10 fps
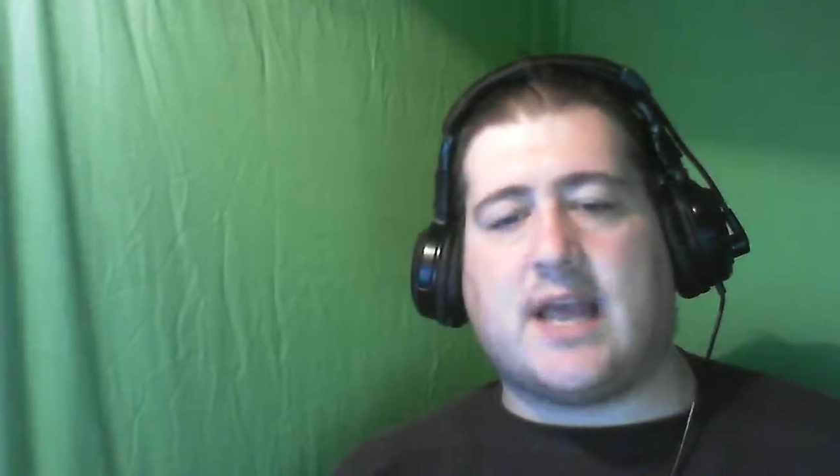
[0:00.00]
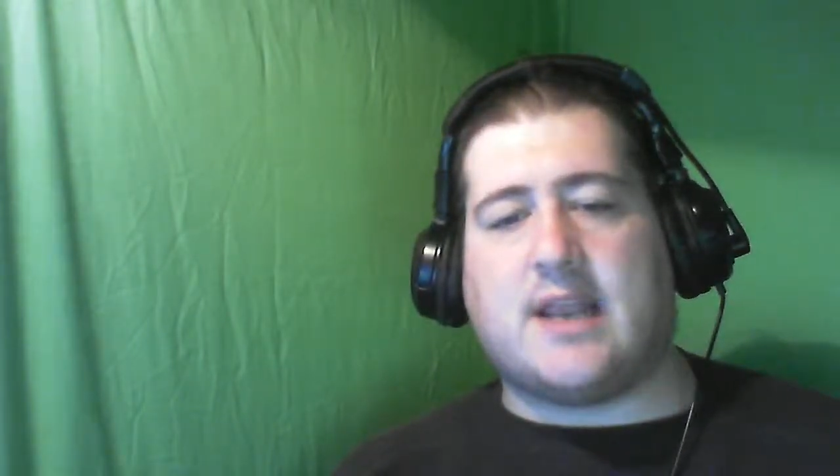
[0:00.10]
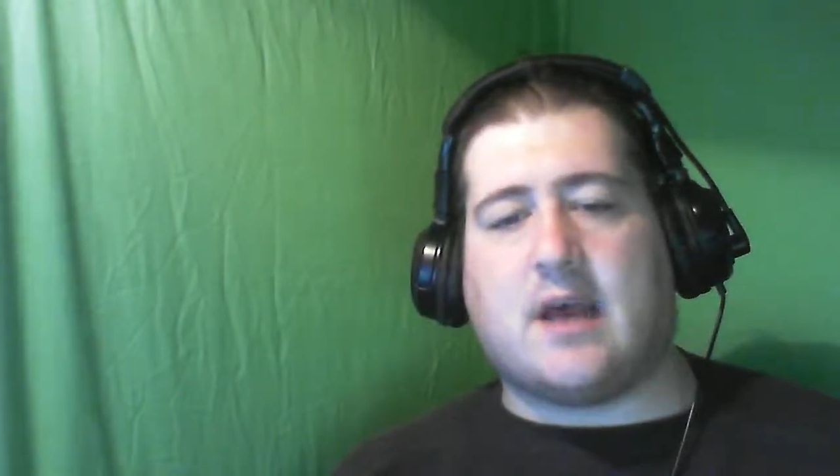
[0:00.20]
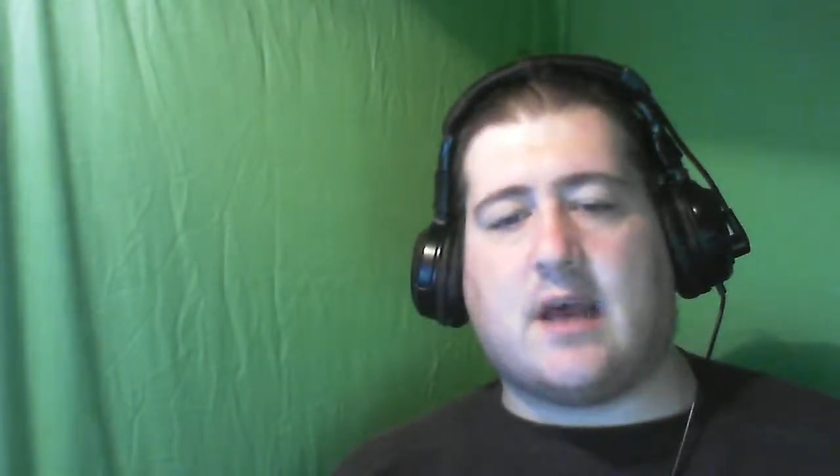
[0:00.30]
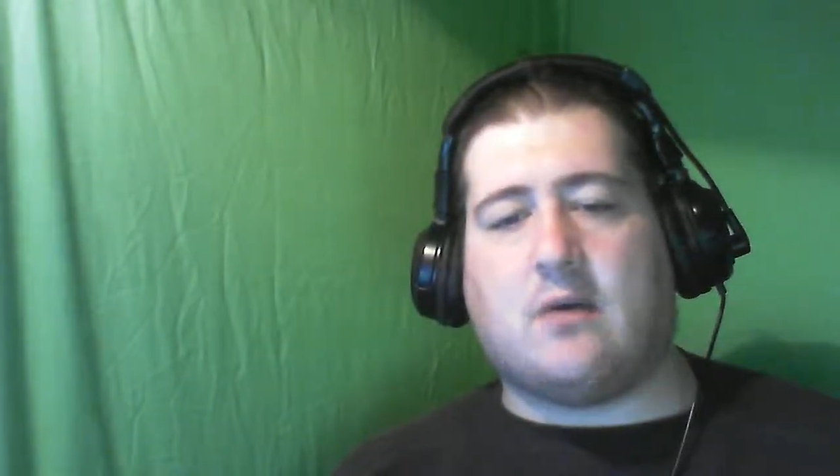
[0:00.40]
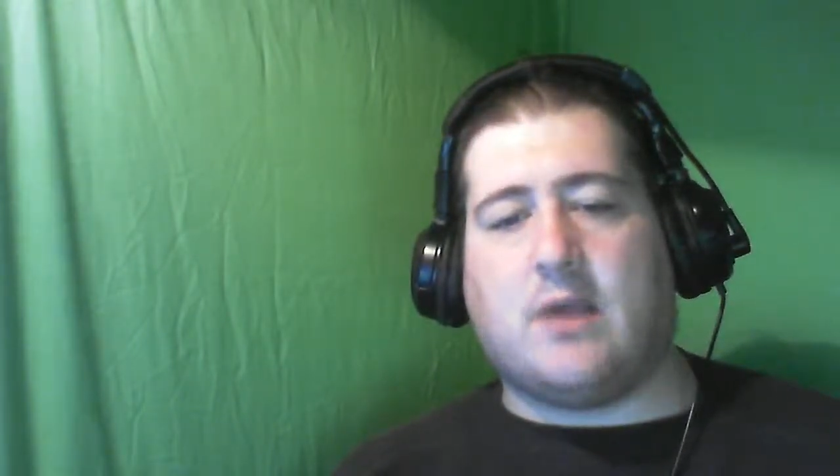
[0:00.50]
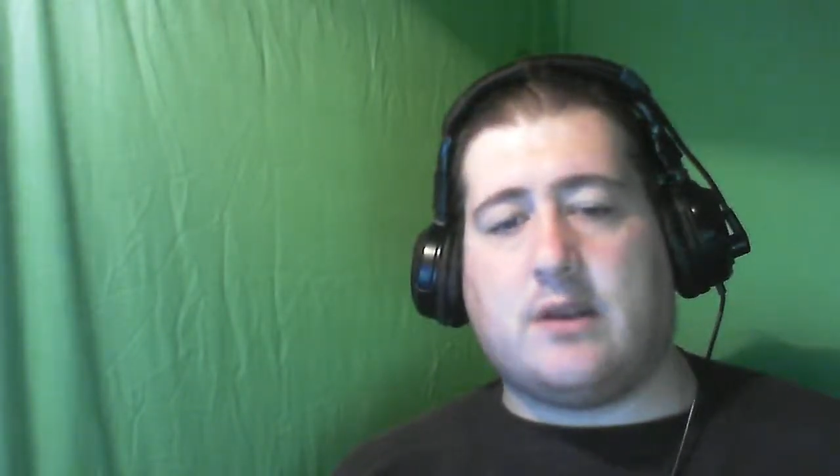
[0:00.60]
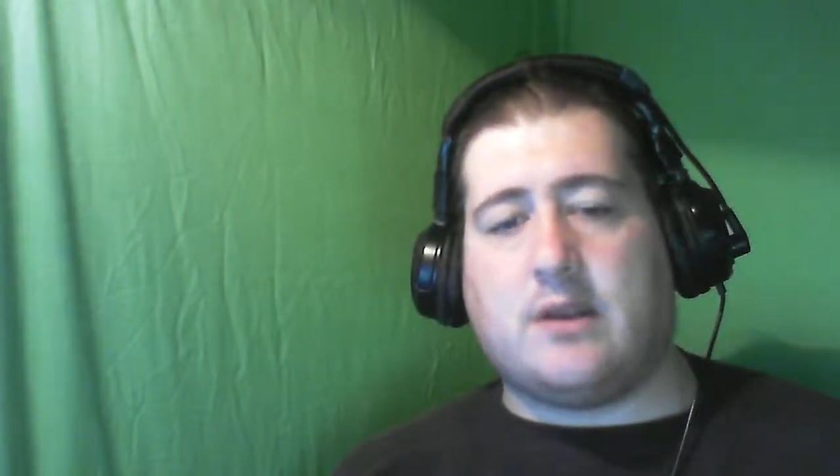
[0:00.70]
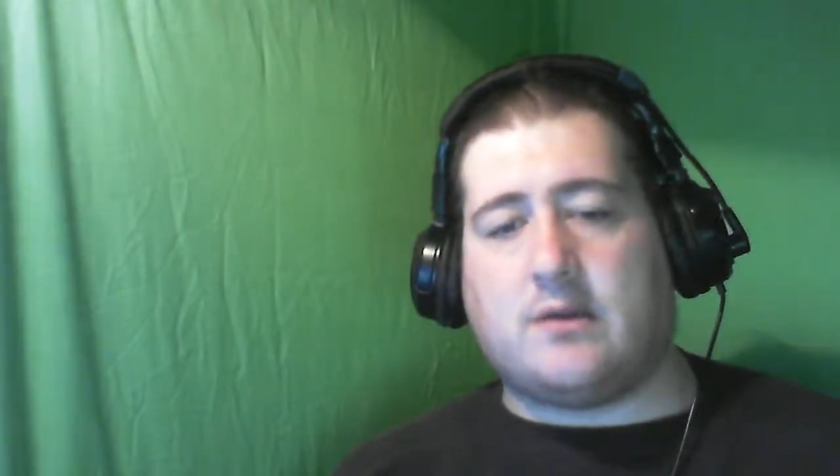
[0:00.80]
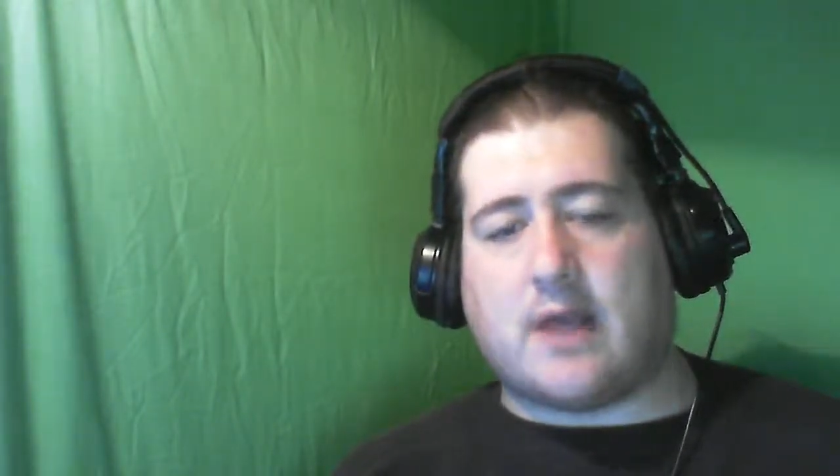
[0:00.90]
and now
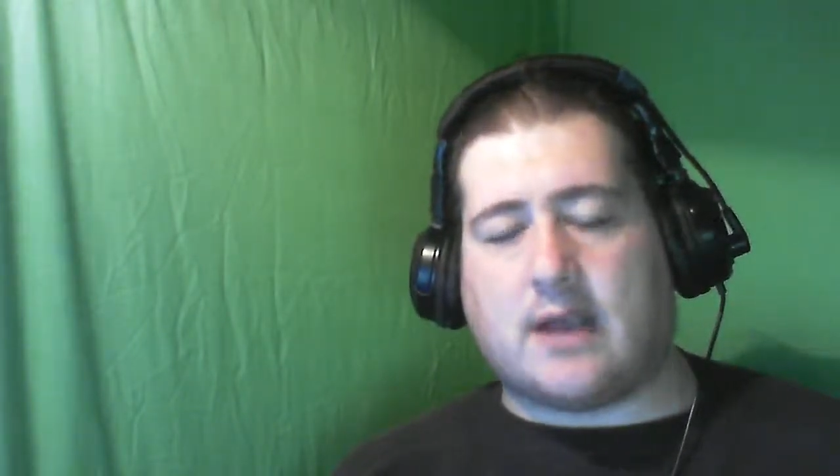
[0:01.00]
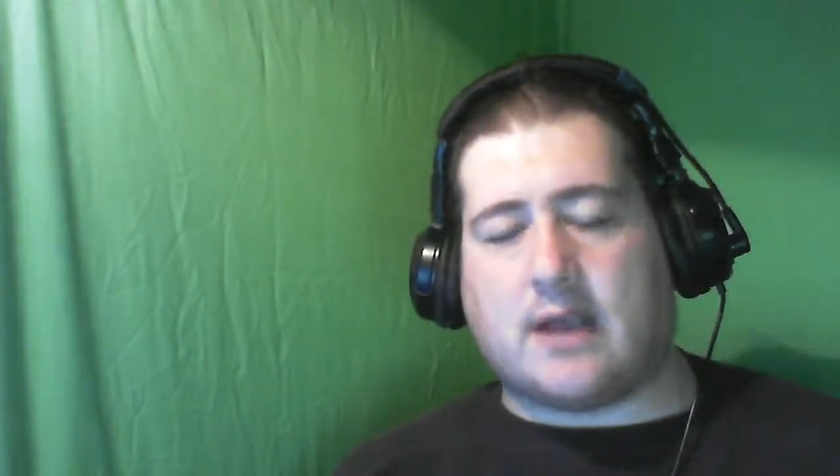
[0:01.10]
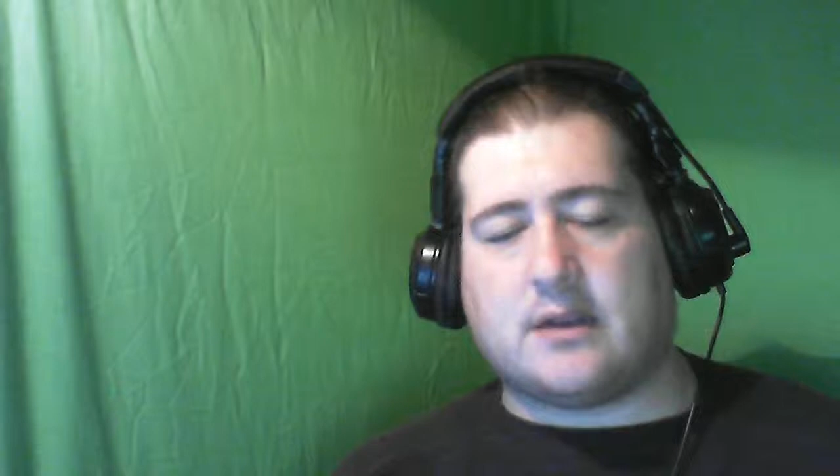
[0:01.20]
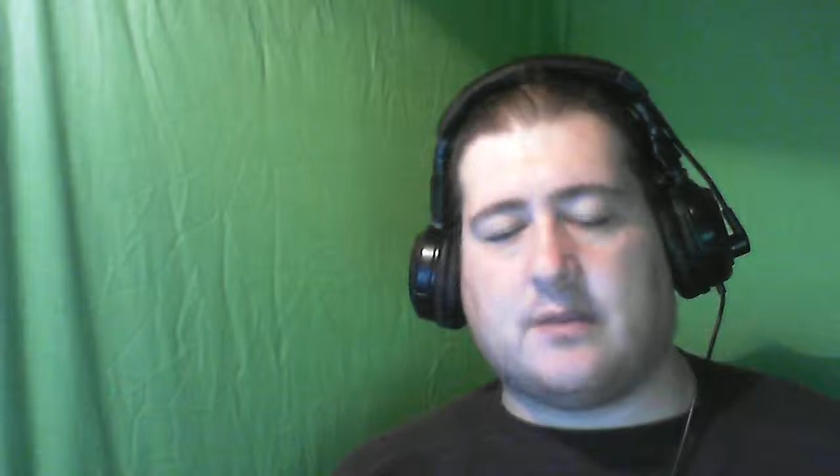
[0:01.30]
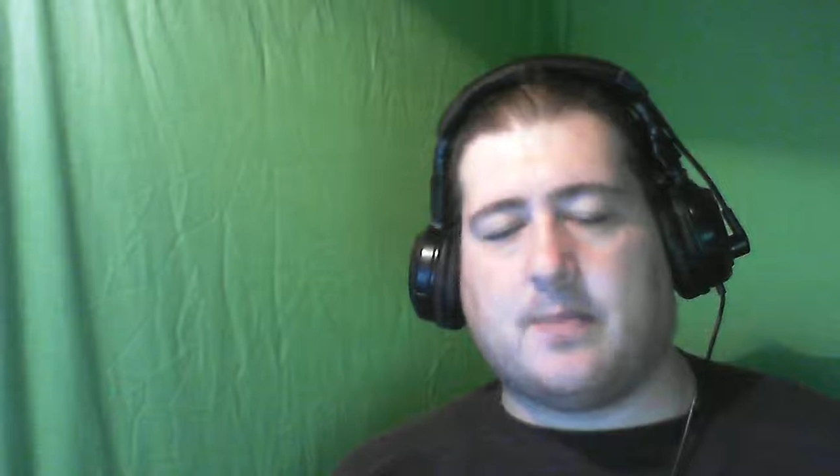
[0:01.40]
Interact.